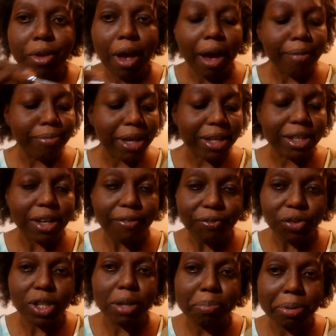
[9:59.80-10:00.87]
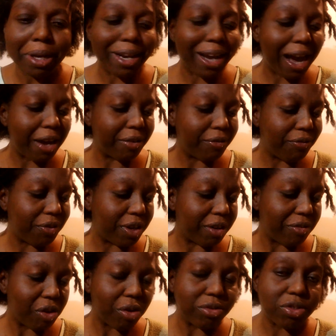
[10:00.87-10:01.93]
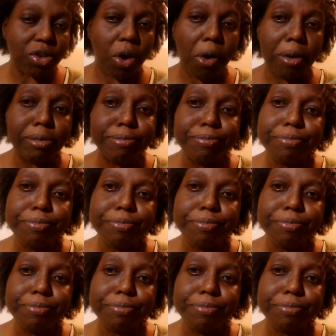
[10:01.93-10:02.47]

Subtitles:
I'm not going to fully pig out in front of you, so